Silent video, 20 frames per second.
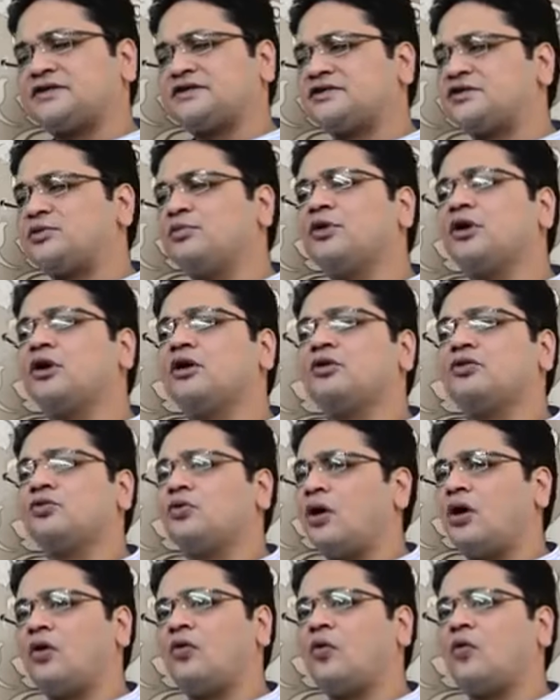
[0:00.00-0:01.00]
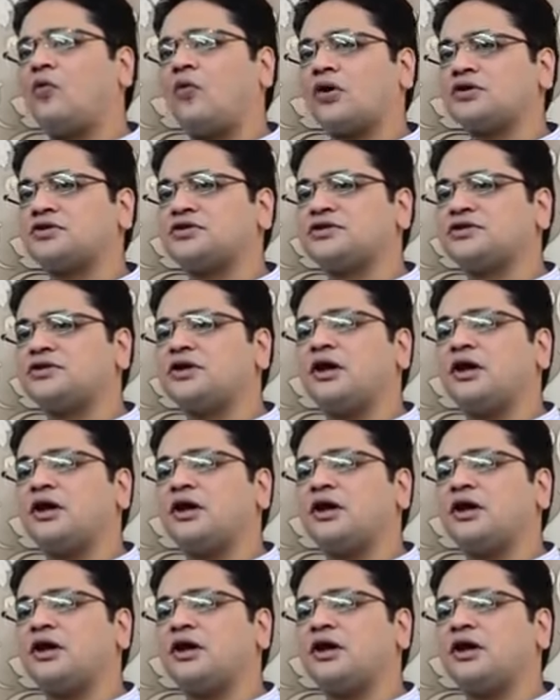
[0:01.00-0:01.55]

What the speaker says: similar to how a watch is